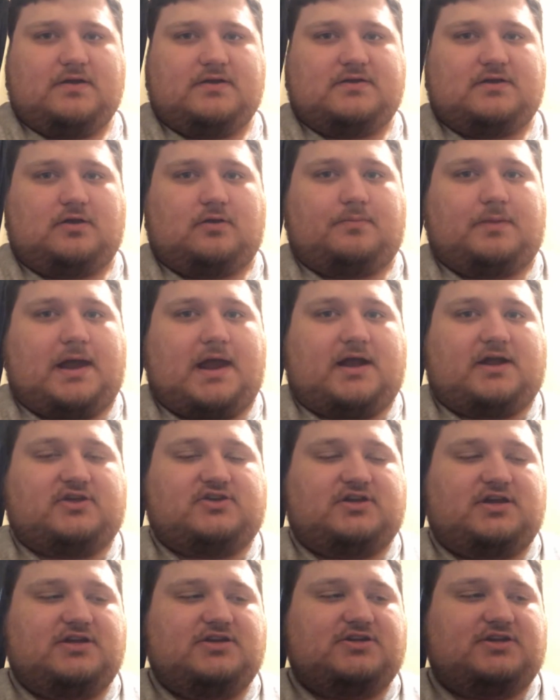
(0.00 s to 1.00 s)
is her
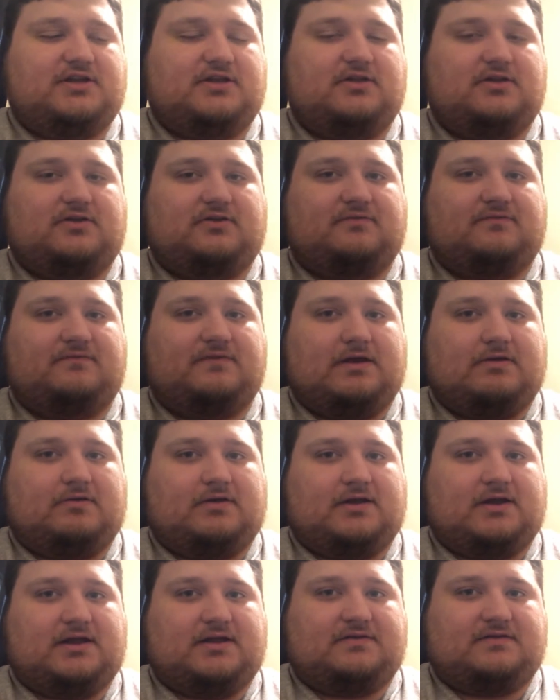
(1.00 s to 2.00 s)
packaging. She looks
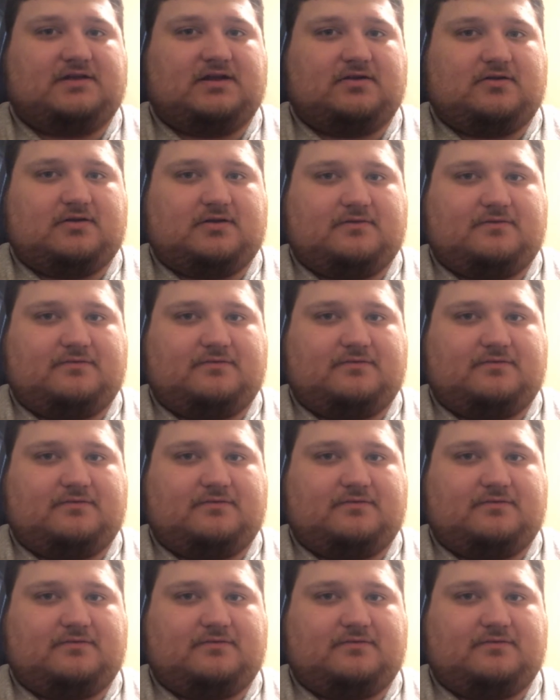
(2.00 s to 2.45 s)
very nice there on the